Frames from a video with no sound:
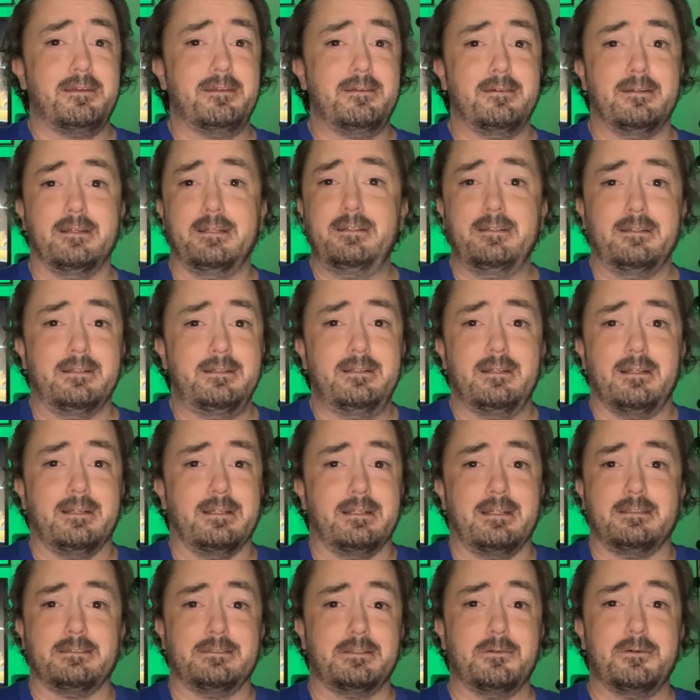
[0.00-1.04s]
He
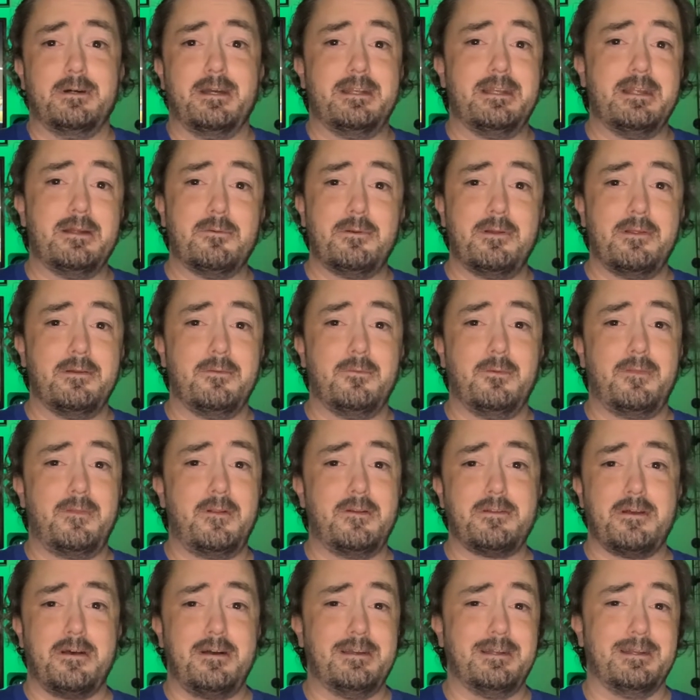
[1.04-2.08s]
has no idea what they're
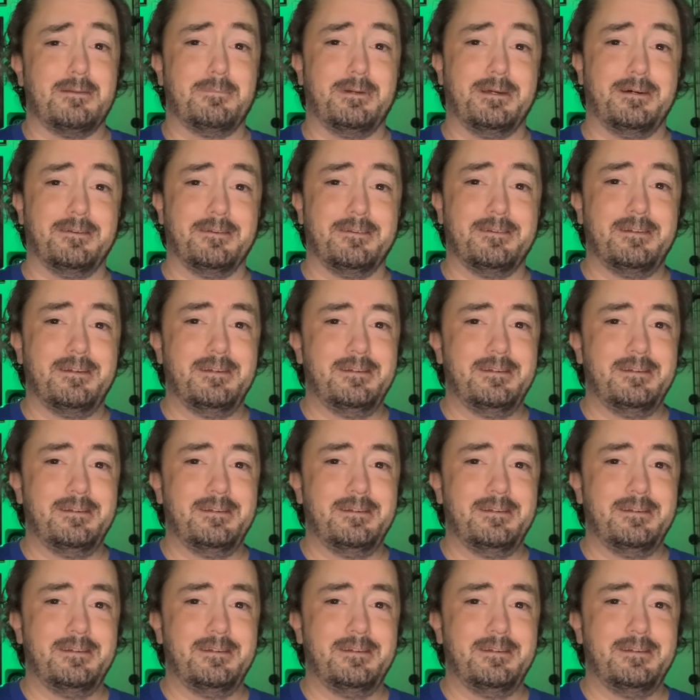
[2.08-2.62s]
talking about.